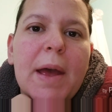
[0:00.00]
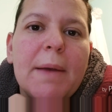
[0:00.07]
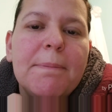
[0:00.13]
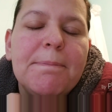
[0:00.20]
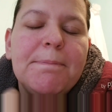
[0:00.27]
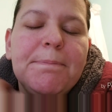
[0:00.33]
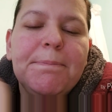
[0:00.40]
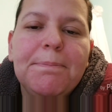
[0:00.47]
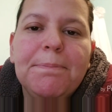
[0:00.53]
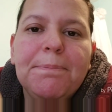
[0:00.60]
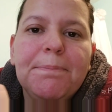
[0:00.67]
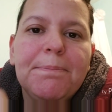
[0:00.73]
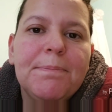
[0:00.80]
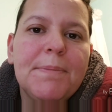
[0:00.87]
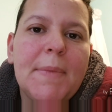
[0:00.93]
but
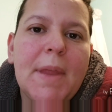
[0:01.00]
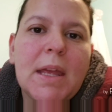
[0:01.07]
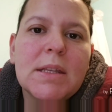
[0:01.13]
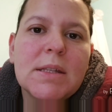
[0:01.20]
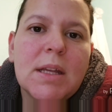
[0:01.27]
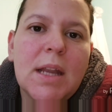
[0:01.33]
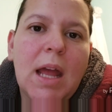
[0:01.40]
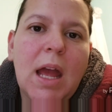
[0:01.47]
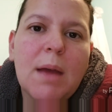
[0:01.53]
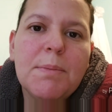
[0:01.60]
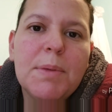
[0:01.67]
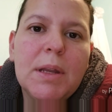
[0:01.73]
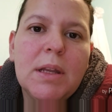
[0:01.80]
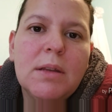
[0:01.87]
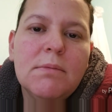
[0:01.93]
that's going to
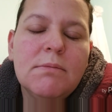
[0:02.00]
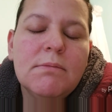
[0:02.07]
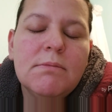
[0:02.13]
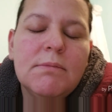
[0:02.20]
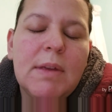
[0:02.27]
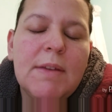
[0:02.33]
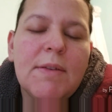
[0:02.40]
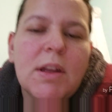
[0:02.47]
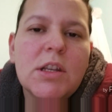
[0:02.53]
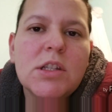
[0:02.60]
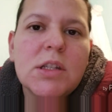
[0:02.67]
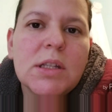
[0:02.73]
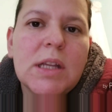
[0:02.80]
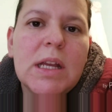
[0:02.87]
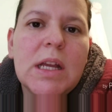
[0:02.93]
happen
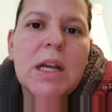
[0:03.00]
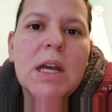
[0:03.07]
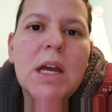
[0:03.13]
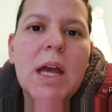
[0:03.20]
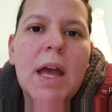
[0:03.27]
eventually.